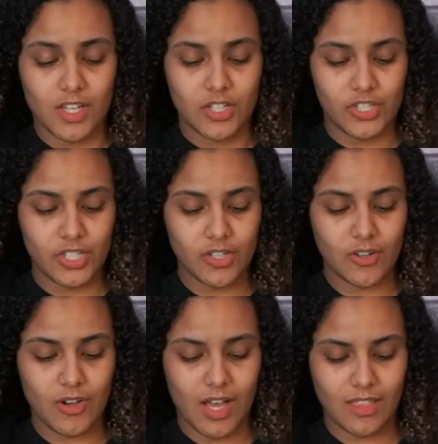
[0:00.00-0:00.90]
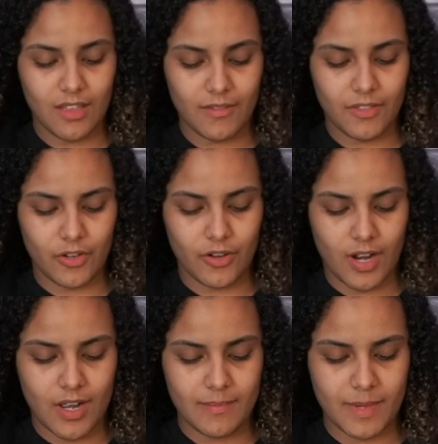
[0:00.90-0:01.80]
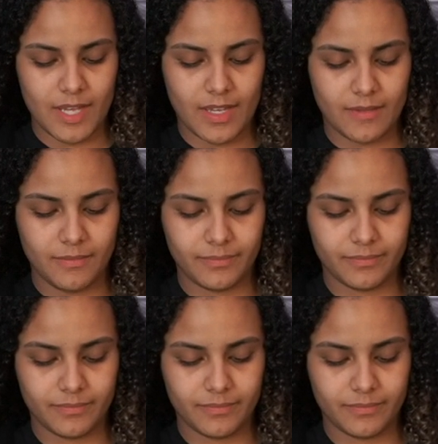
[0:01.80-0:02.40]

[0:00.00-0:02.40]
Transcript: Gio, I love the grind, man.